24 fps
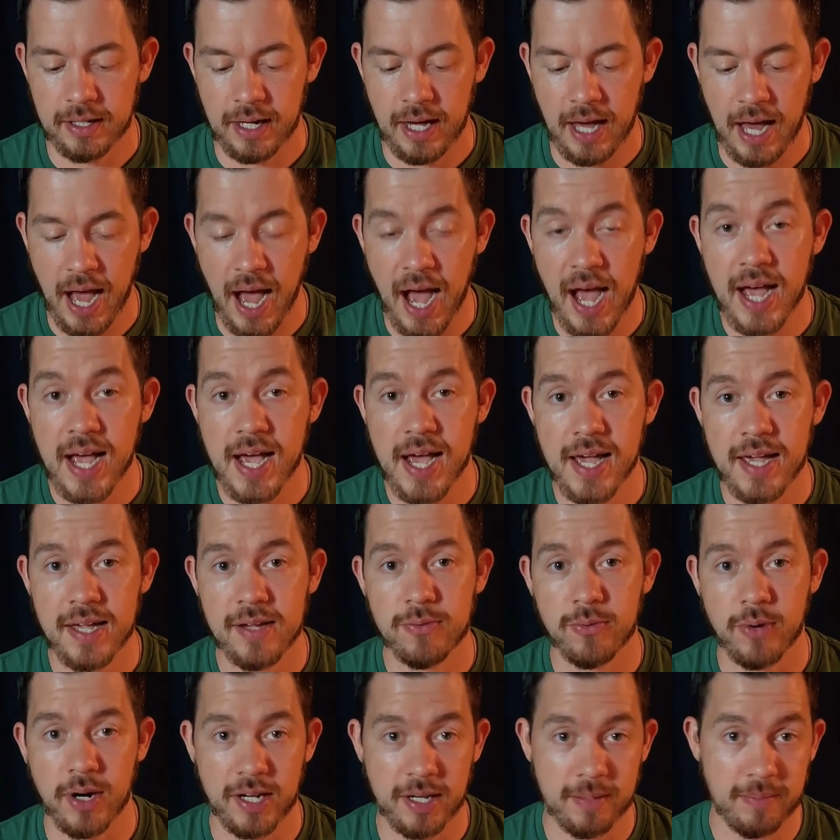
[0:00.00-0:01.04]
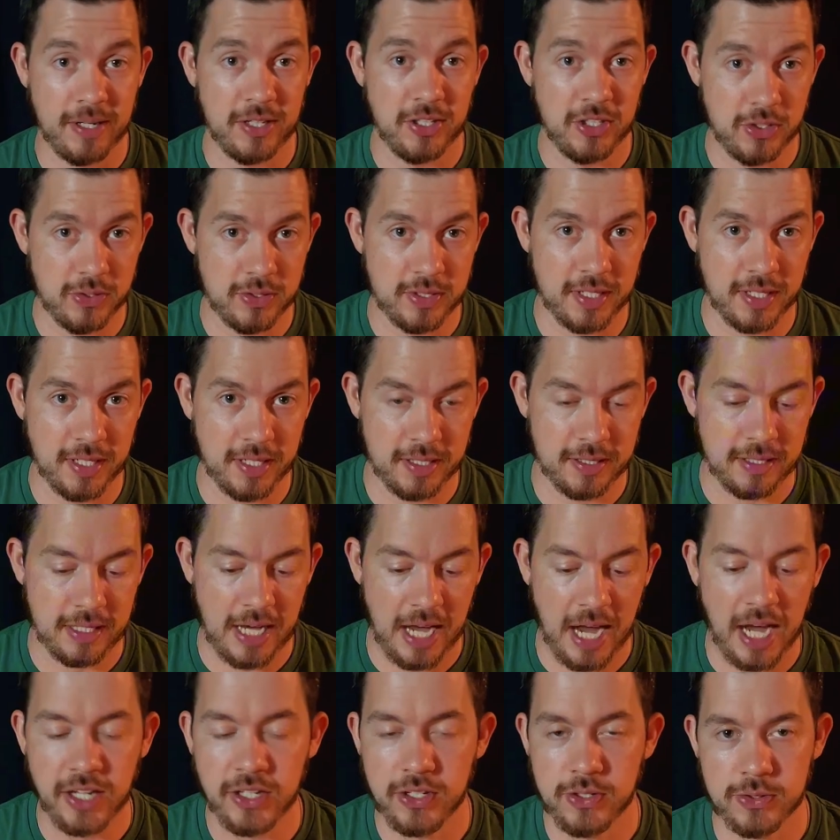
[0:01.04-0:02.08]
I recommend using it.
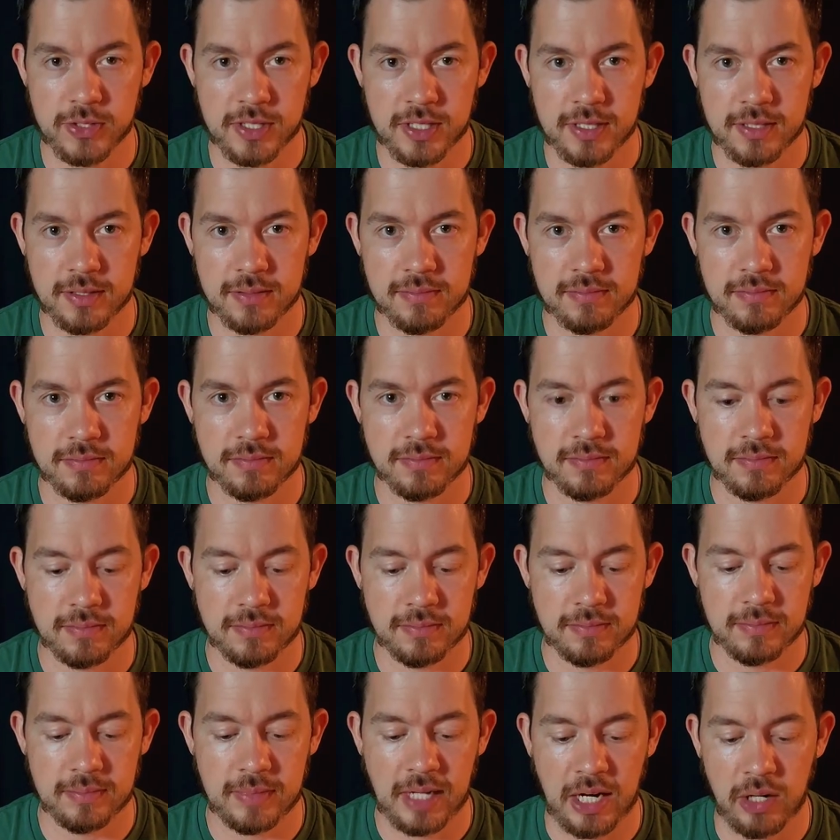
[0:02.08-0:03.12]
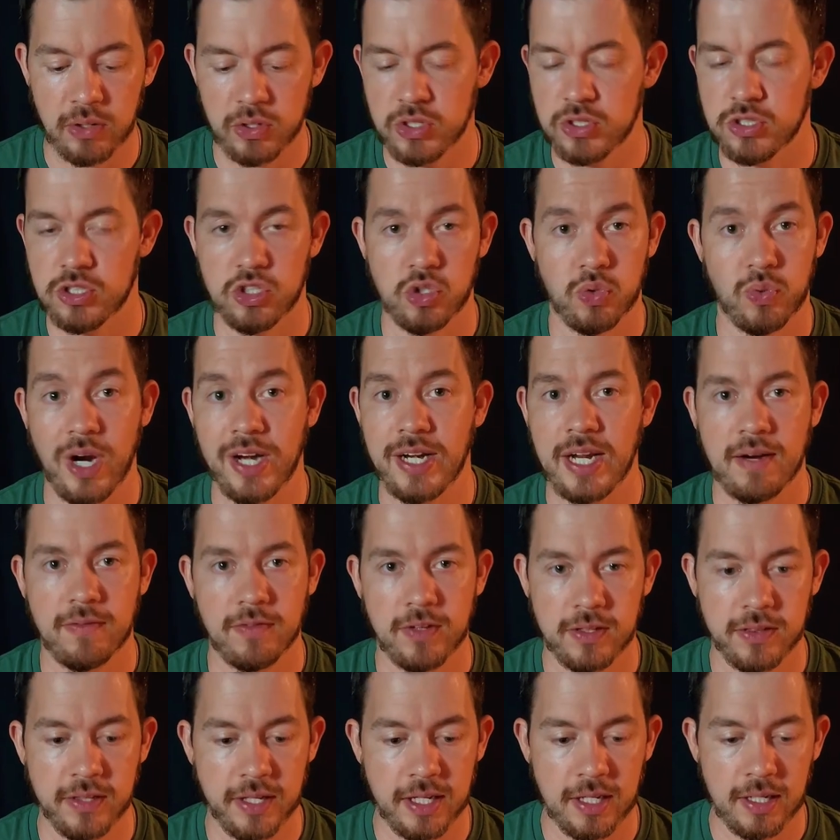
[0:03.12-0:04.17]
I use it. I don't use it to write
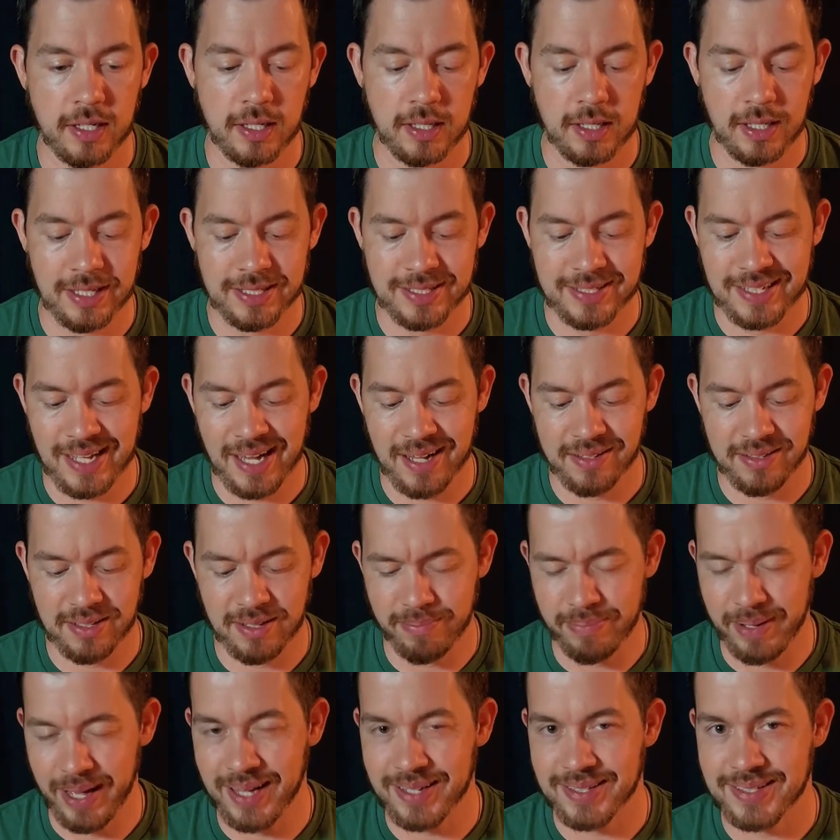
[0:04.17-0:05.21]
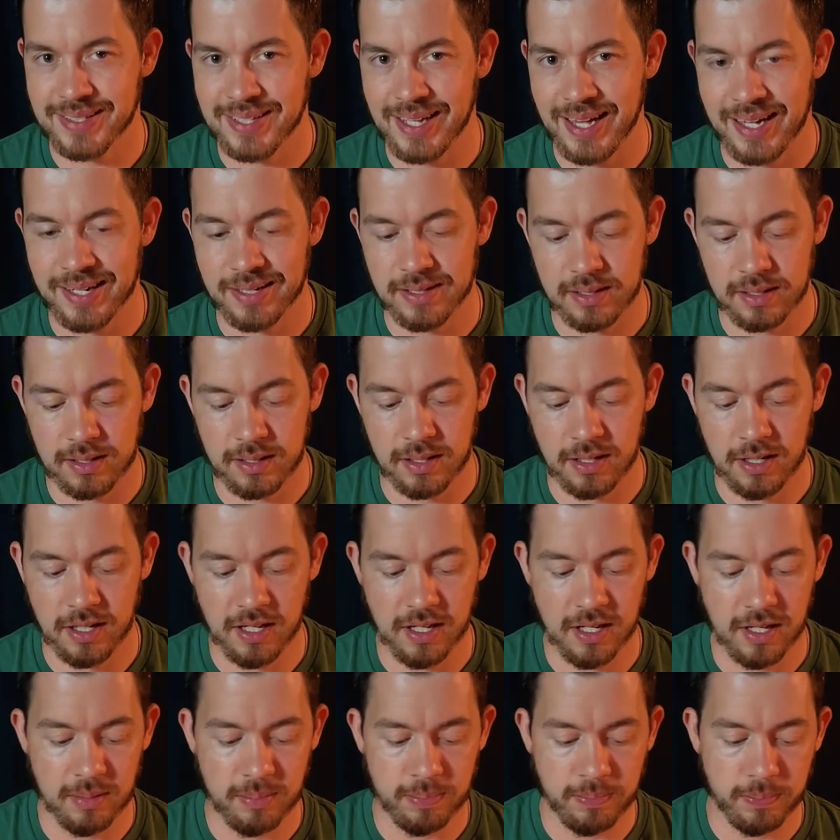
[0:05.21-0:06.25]
everything. It's not the best at
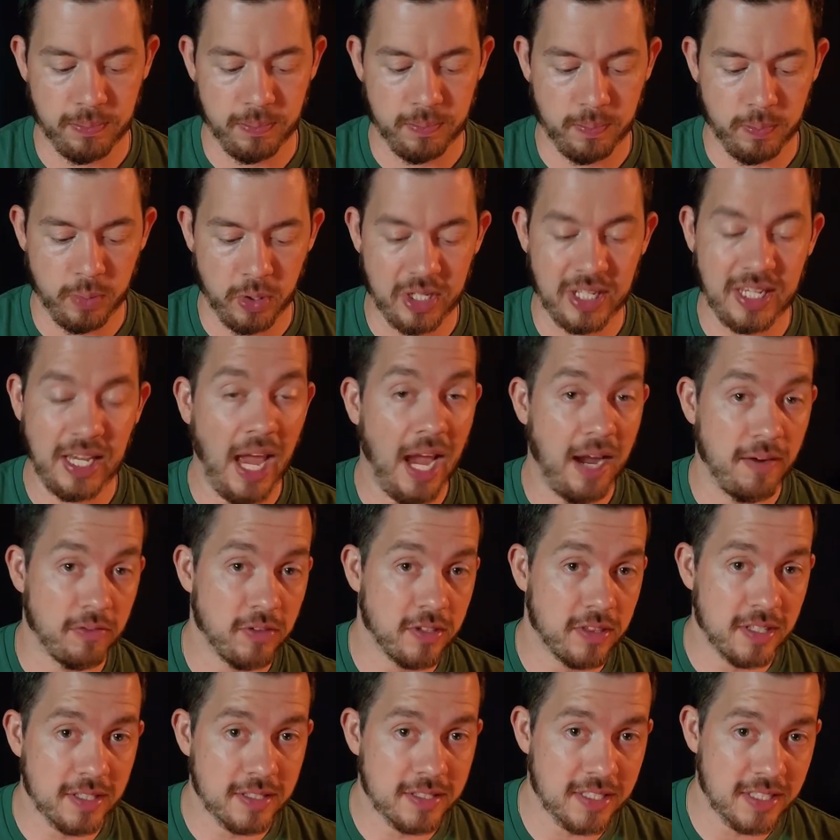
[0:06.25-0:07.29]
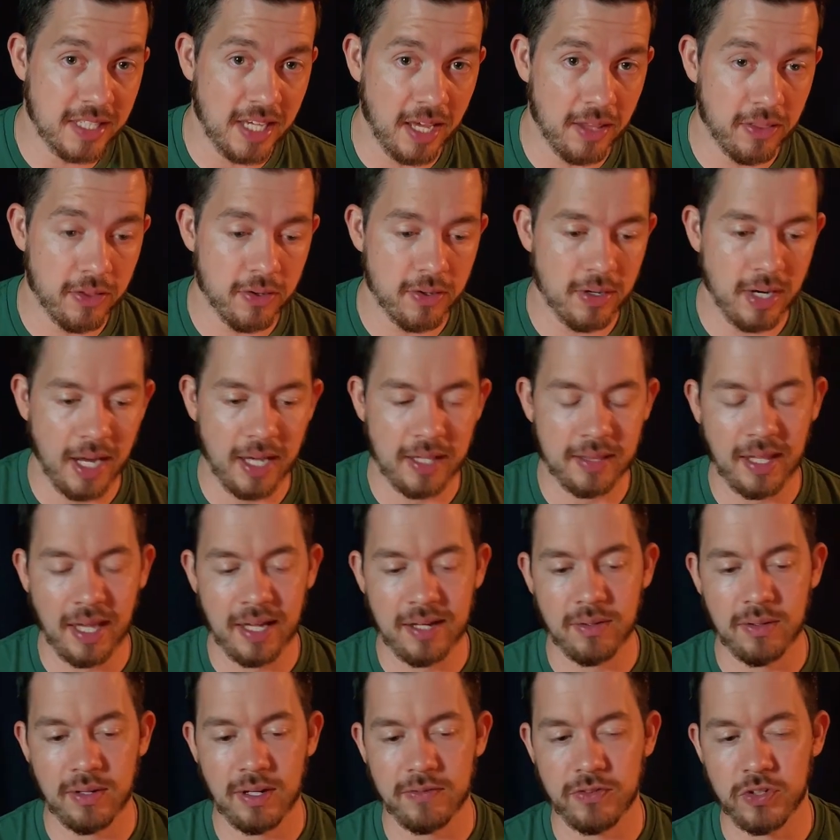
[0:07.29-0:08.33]
putting everything together. And
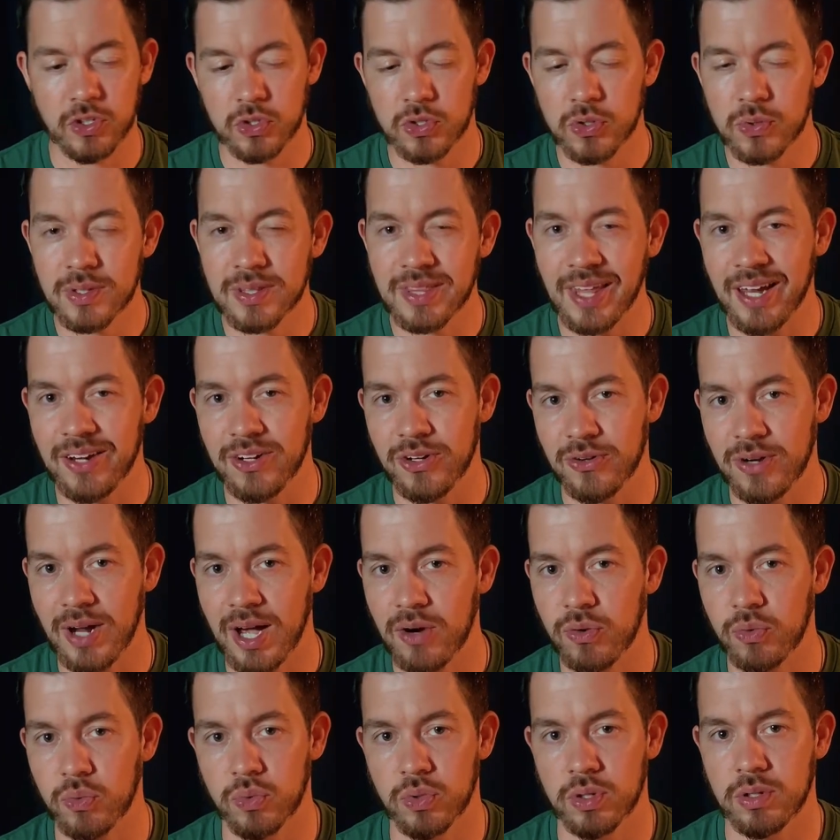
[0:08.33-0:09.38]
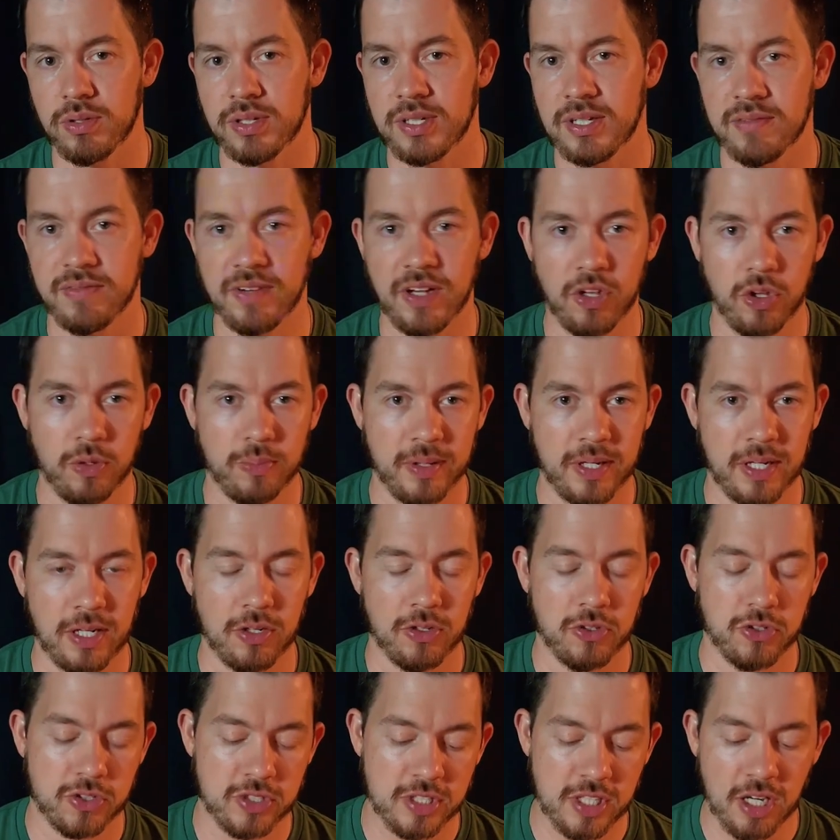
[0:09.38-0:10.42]
then if you're doing that, you're not really developing it
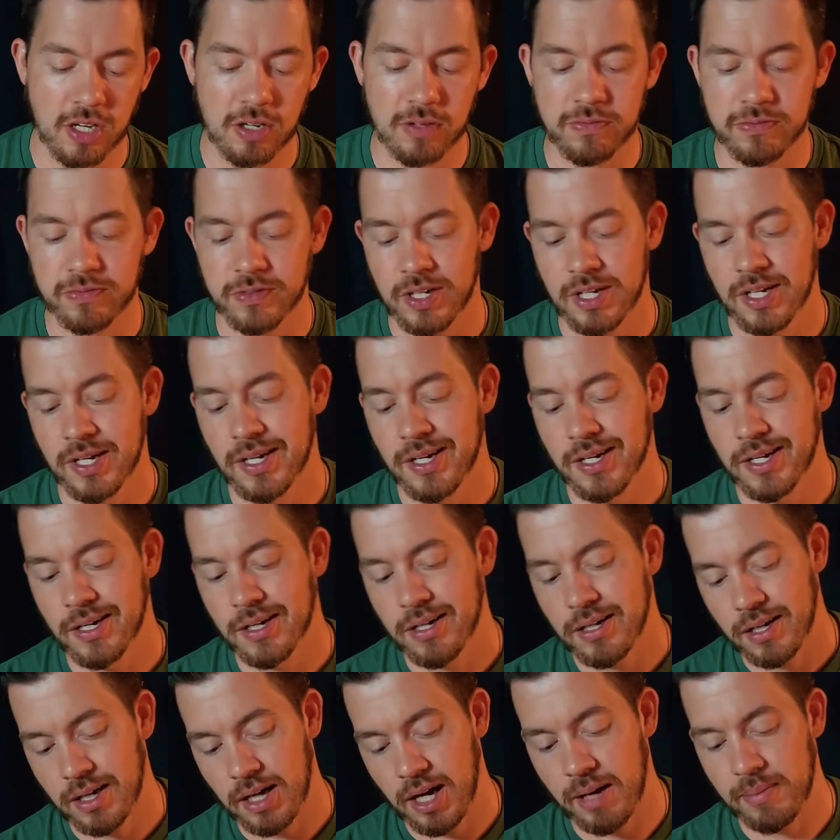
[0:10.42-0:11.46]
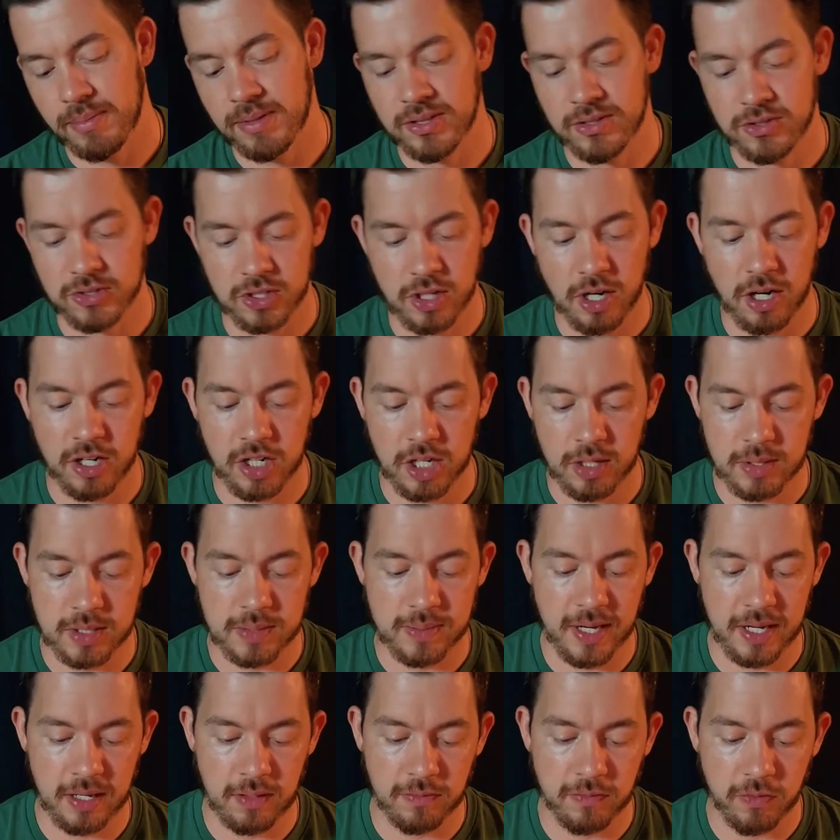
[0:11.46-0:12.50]
yourself. I mean, there's arguments
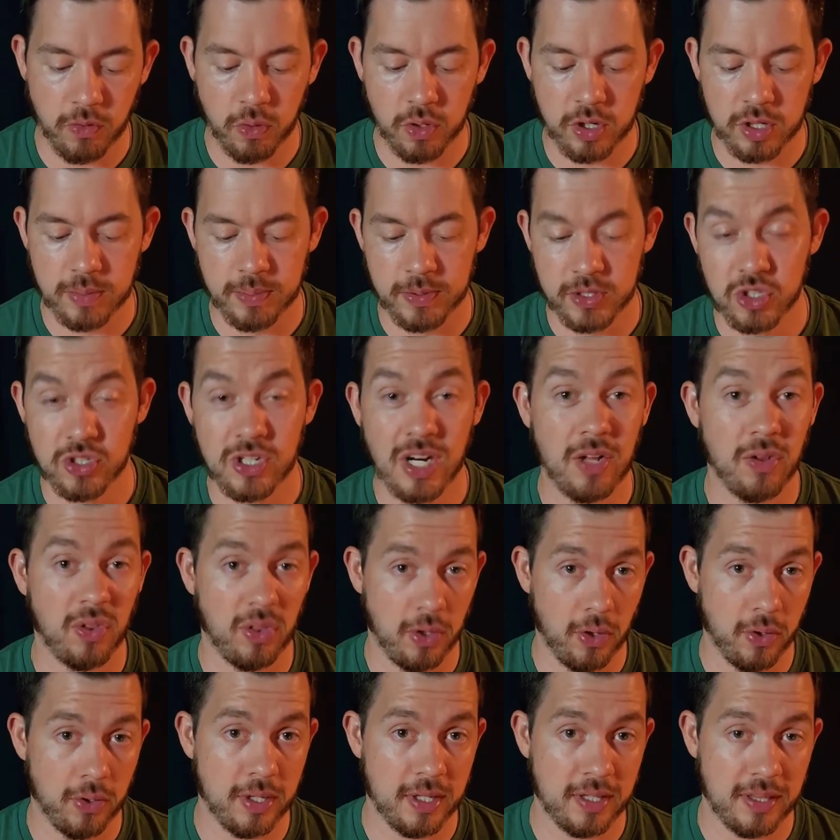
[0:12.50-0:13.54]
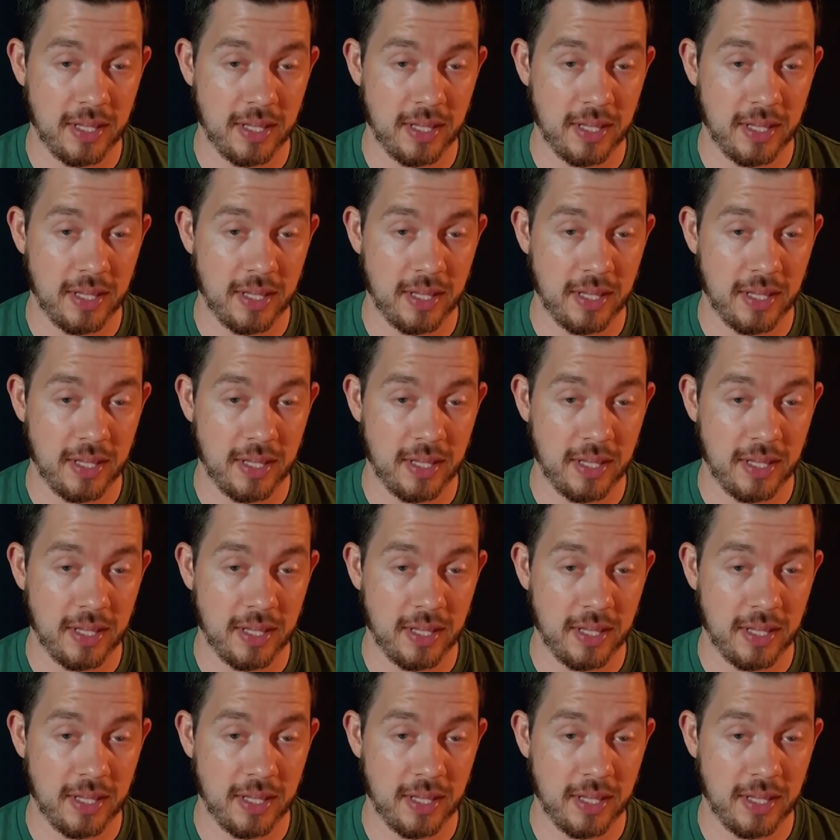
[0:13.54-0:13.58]
back and forth, but you're not learning